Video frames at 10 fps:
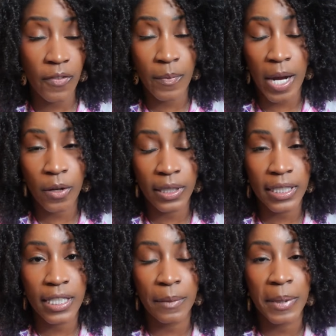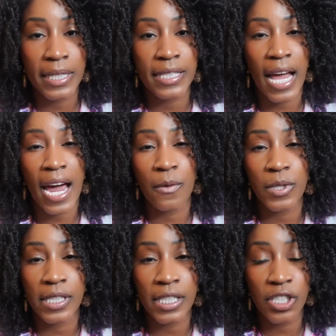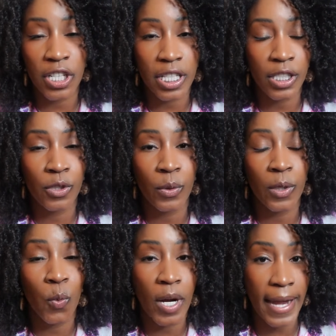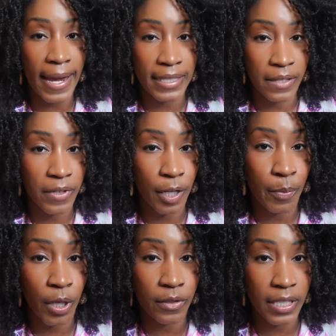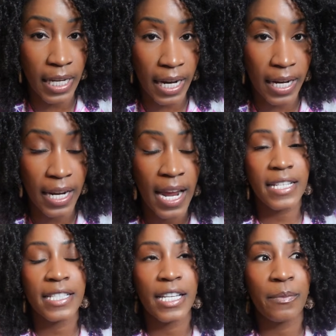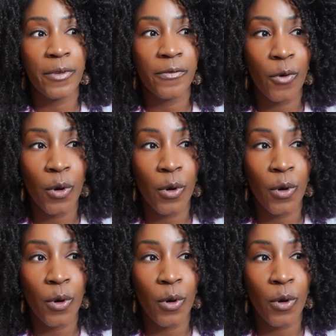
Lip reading: My only tip is I would suggest doing 1 activity per day. As I said before,